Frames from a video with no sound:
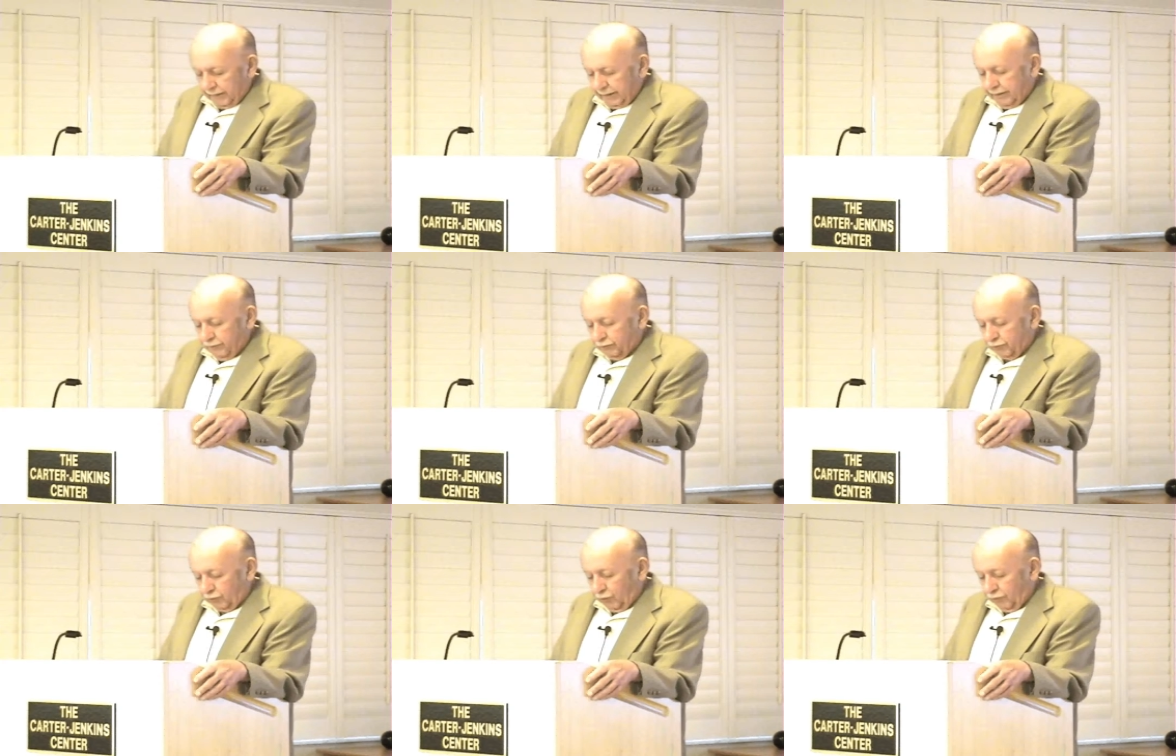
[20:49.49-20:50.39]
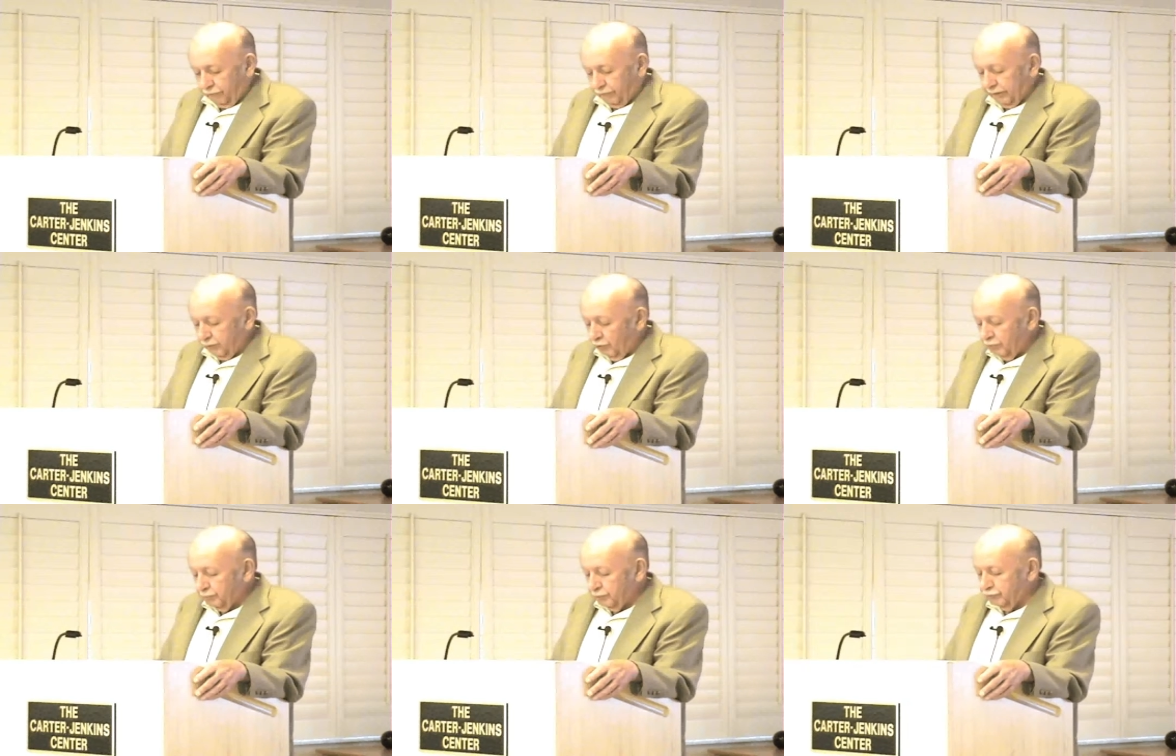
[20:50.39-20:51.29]
is of
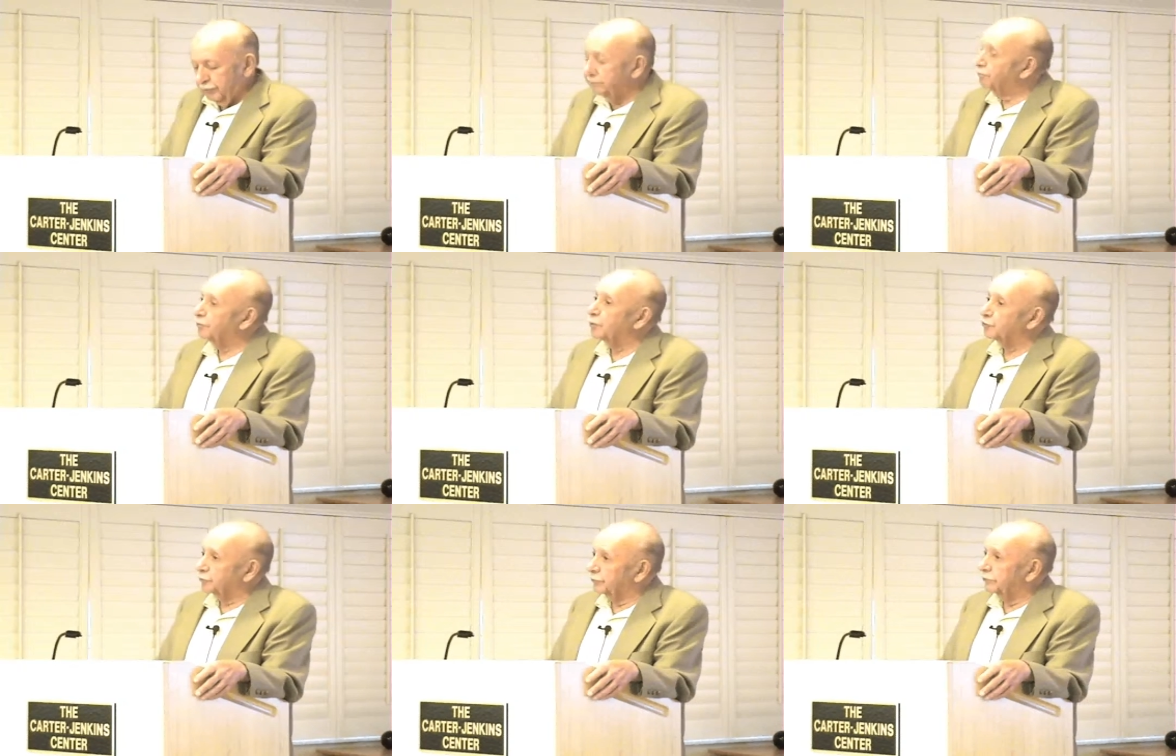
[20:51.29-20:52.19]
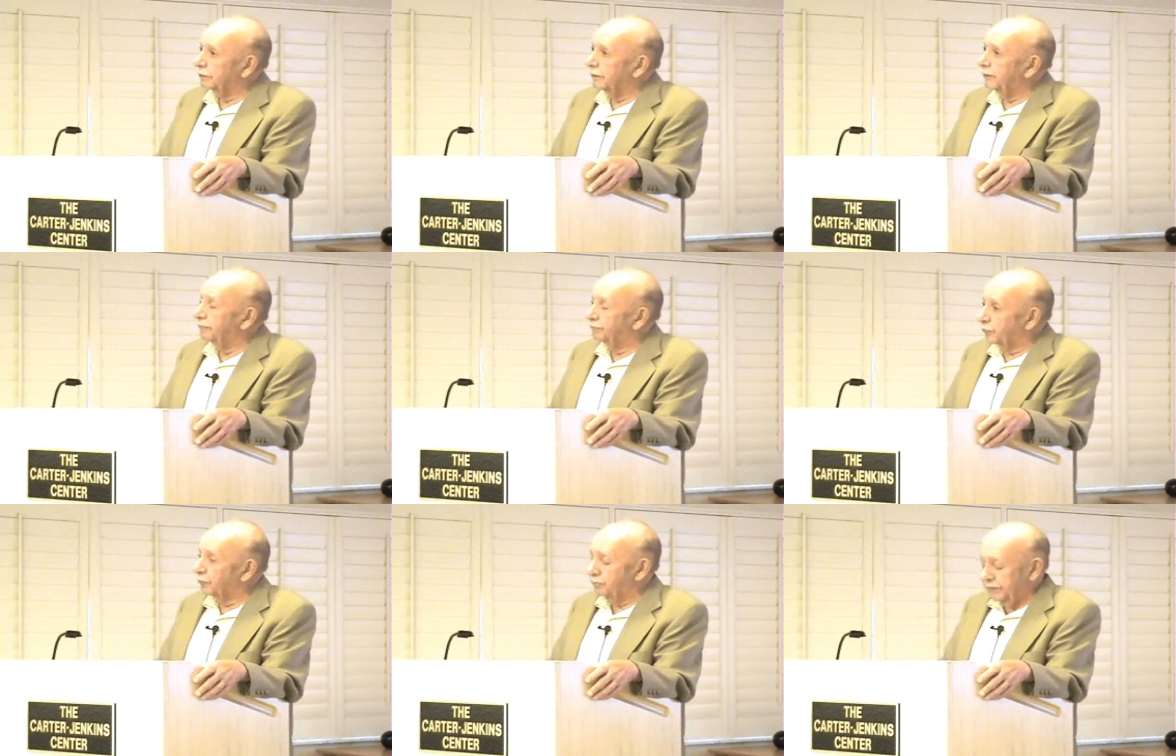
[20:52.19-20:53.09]
enormous importance in
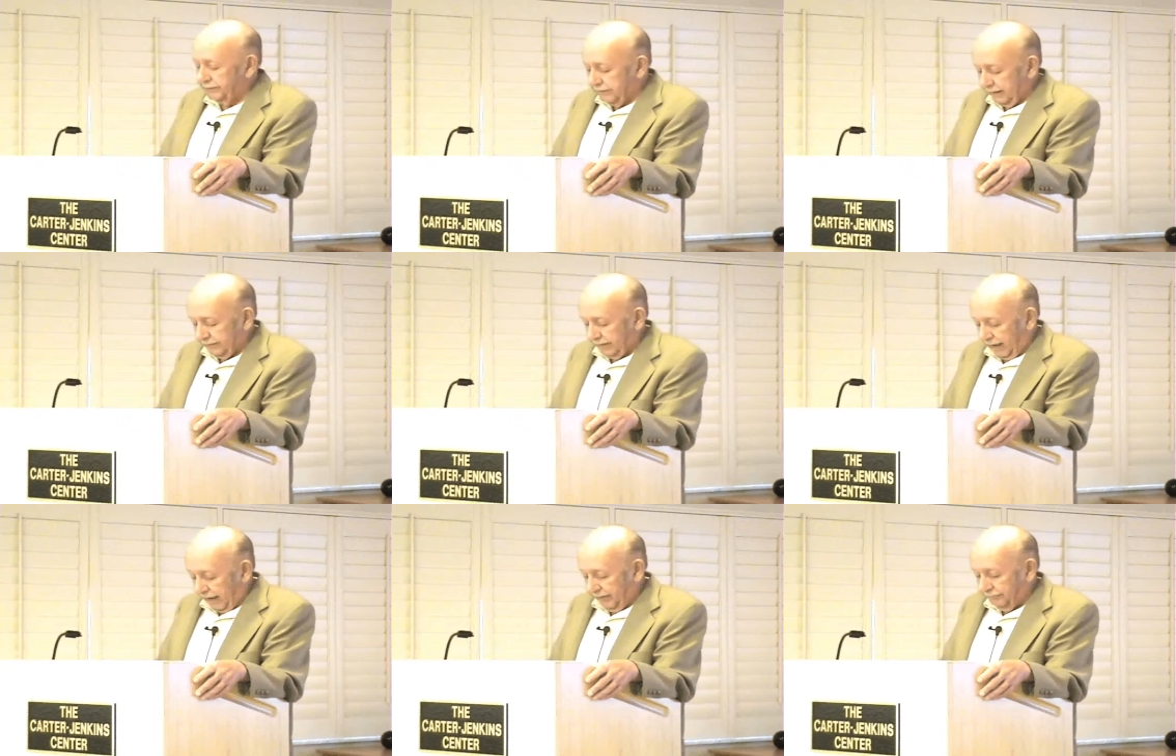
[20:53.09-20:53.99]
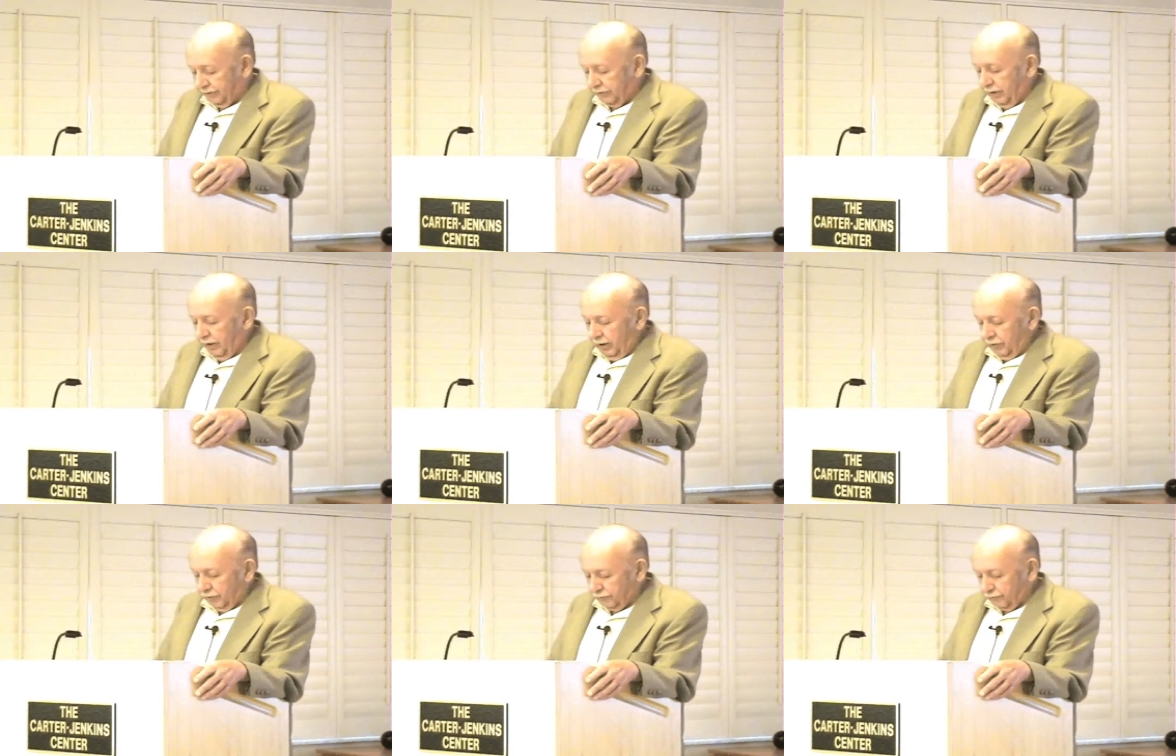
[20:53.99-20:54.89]
forming that habit
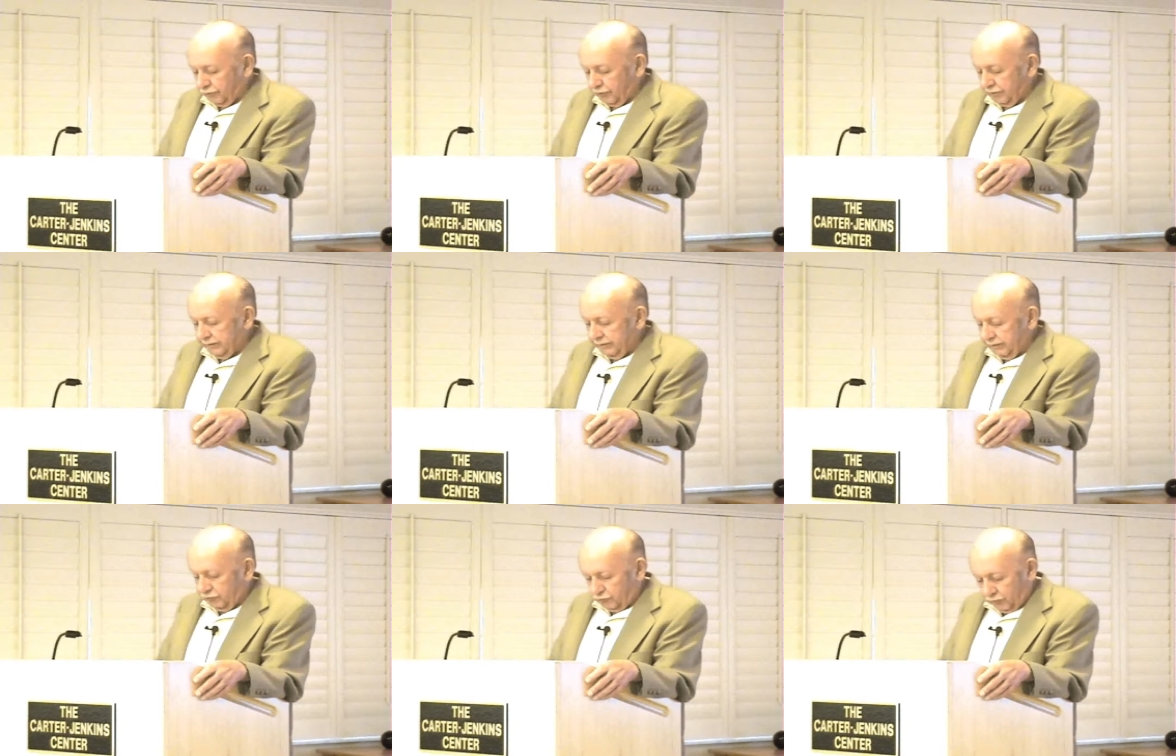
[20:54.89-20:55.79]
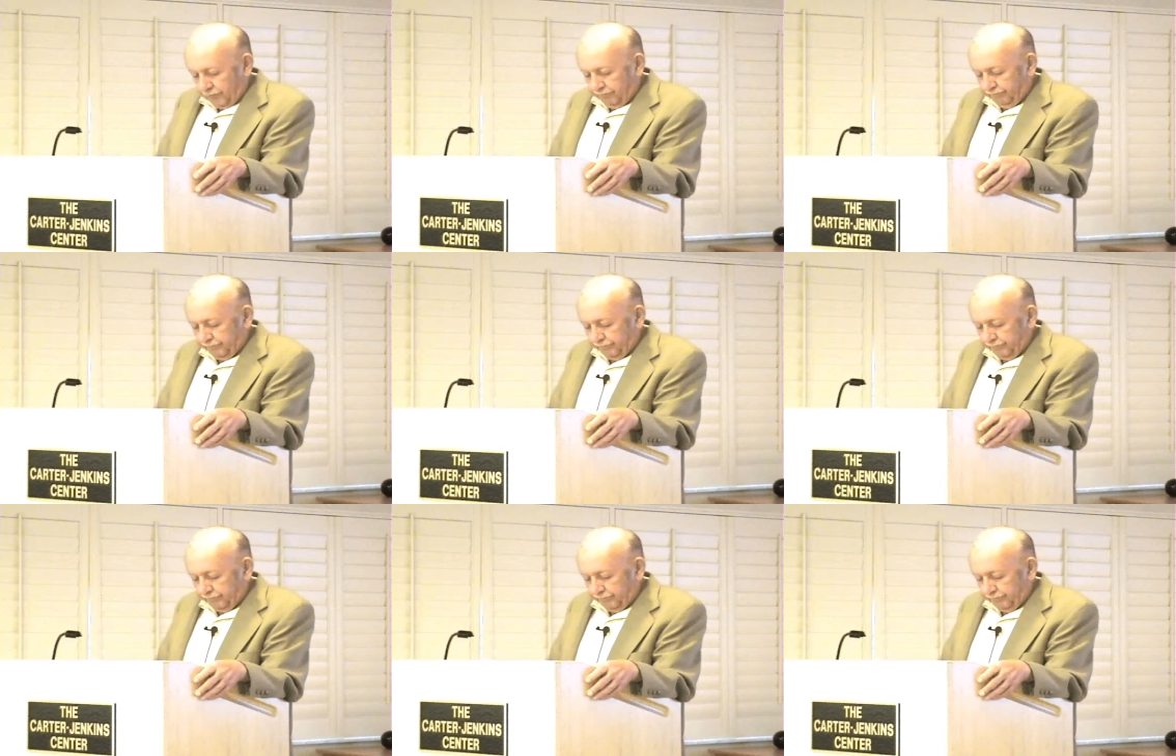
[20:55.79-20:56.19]
of sucking the thumb.